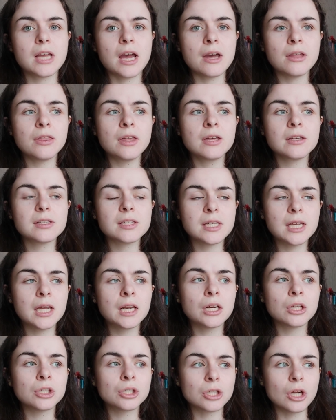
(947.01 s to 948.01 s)
I think
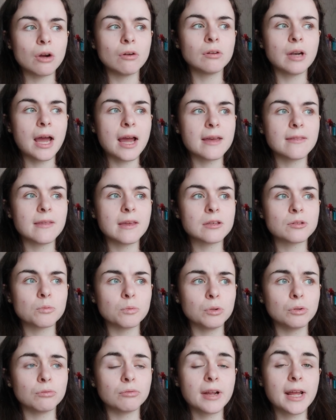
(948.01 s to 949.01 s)
seeing a show like this
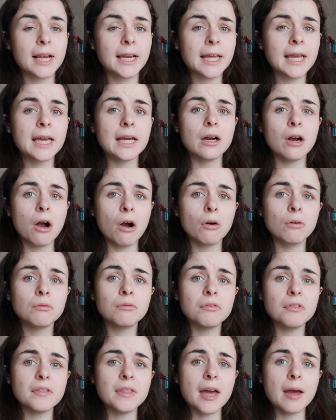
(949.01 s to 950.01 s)
will really hit home
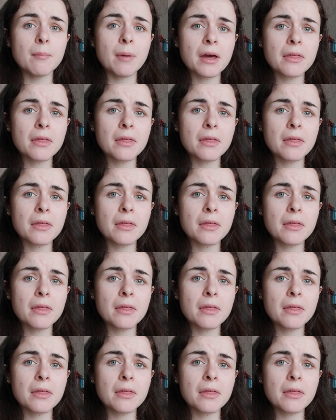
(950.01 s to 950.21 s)
for them.